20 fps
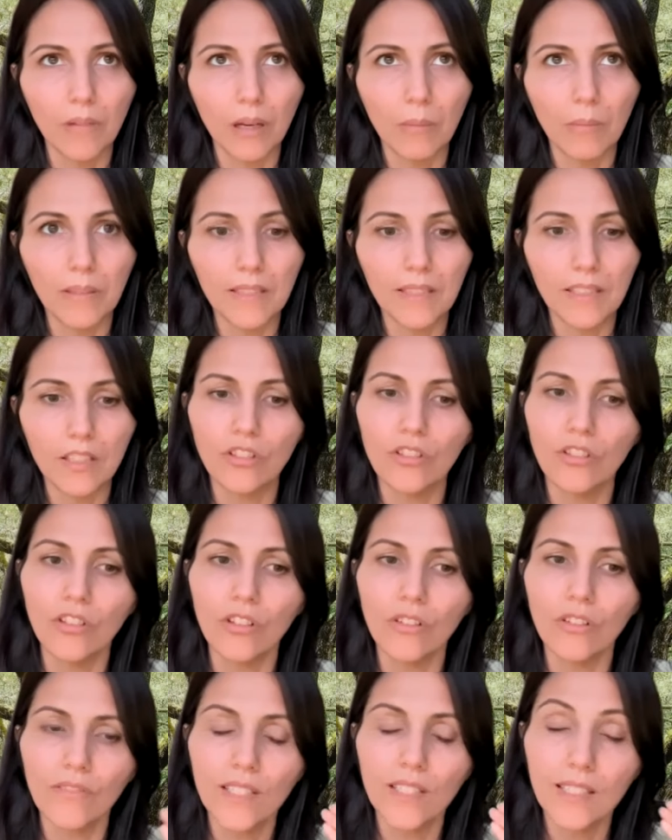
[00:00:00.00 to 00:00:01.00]
a position
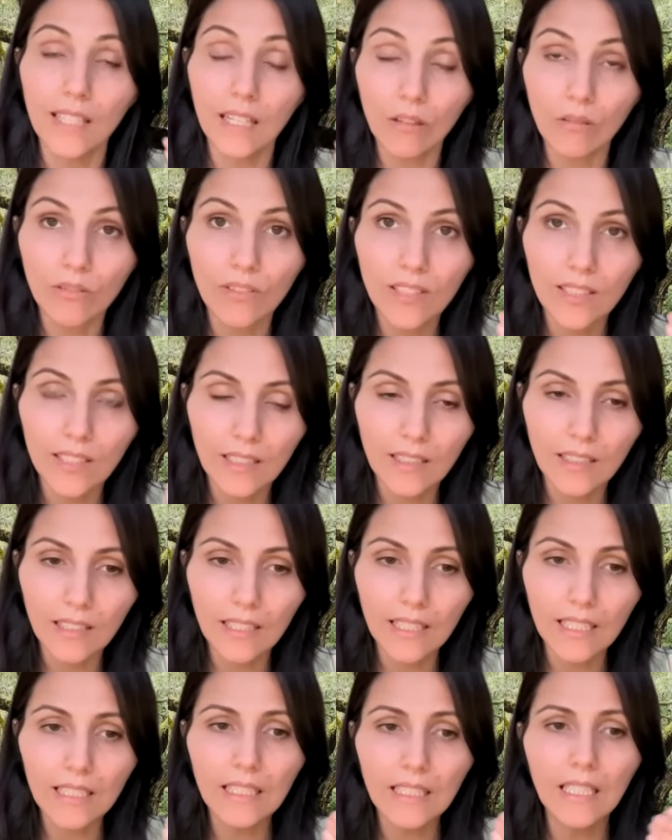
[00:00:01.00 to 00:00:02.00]
of cell
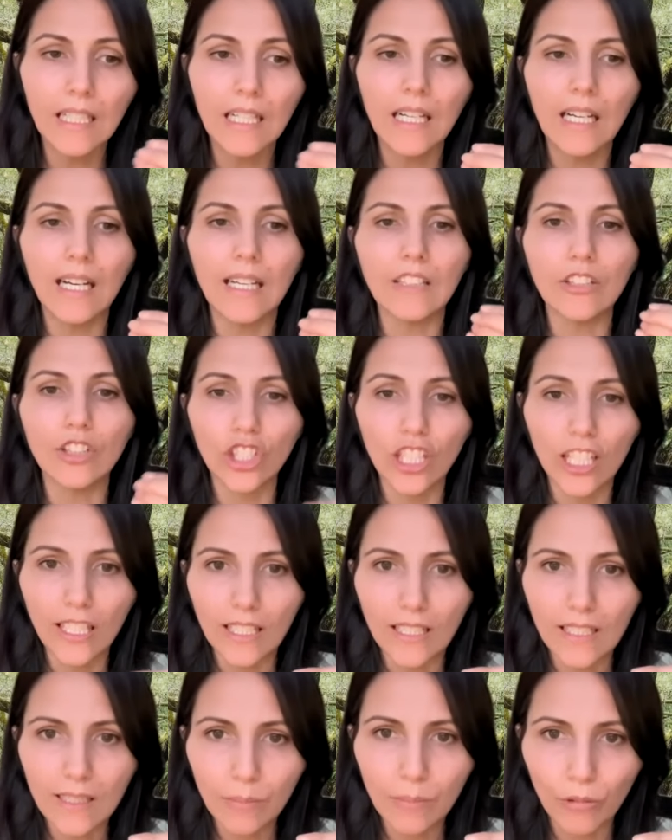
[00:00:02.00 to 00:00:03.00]
signaling and gene
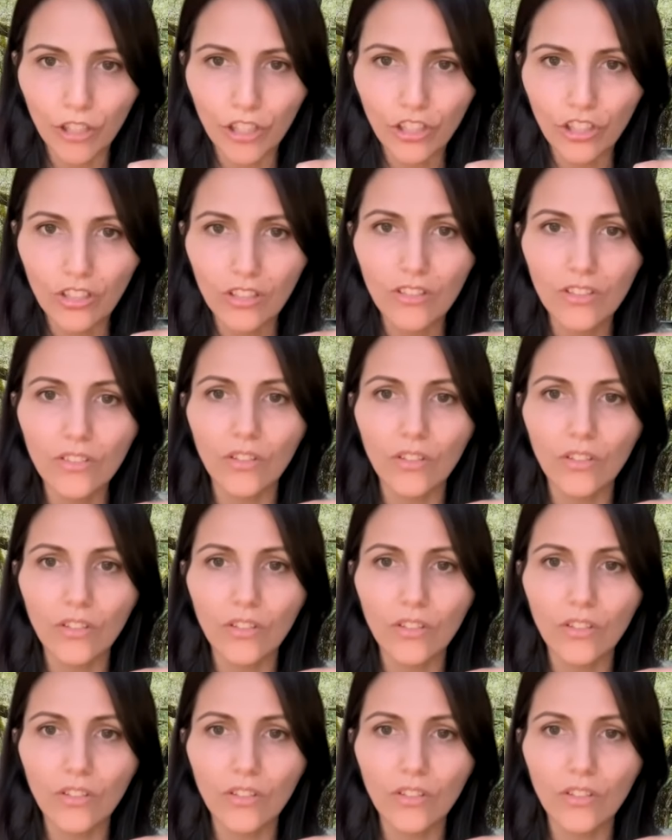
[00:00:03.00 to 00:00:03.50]
expression.